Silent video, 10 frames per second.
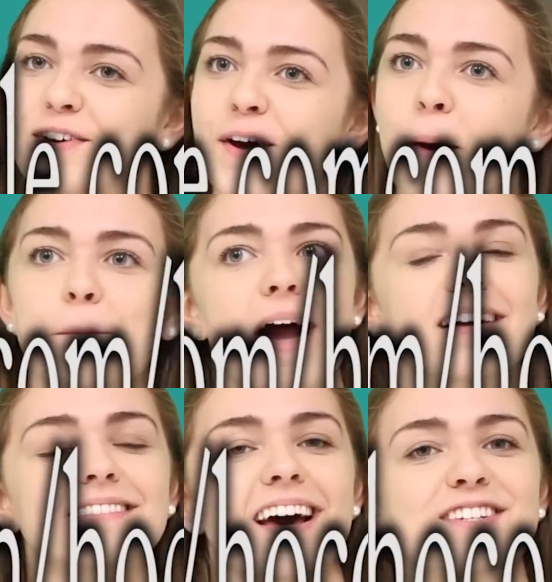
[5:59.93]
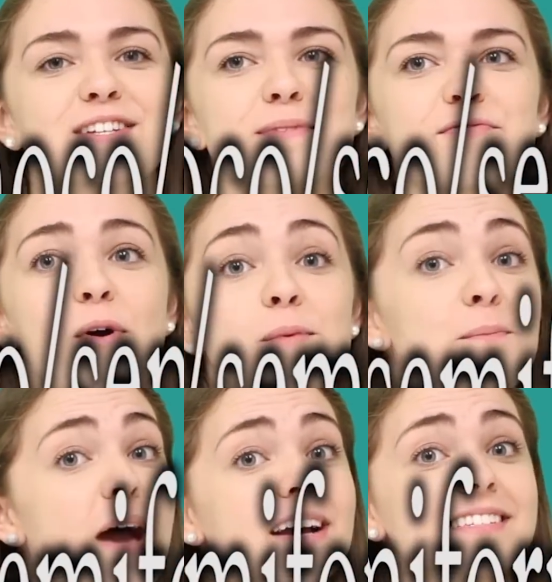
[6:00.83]
hoco backslash
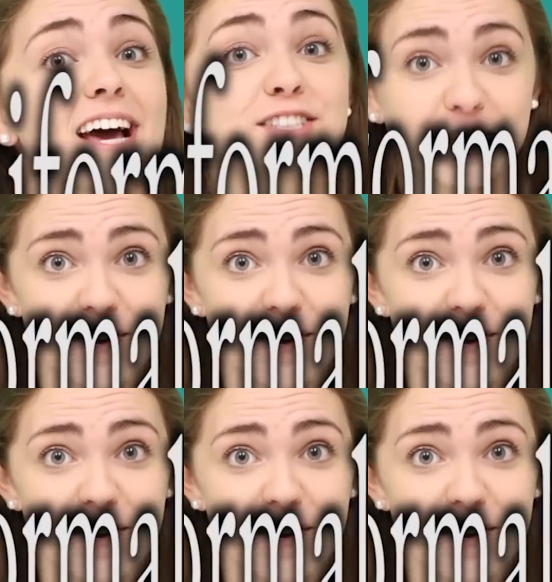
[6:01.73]
semi-formal backslash